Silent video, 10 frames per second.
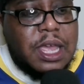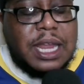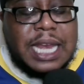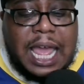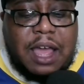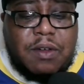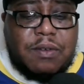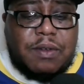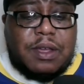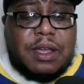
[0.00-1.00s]
Now,
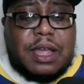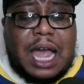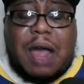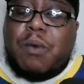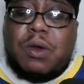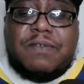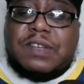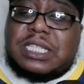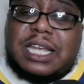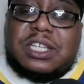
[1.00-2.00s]
I won't even
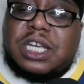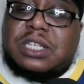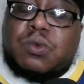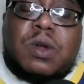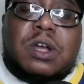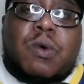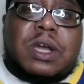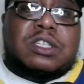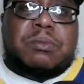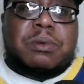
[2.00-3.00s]
say just one
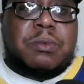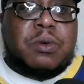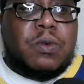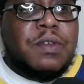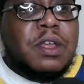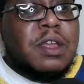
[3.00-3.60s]
questionable move.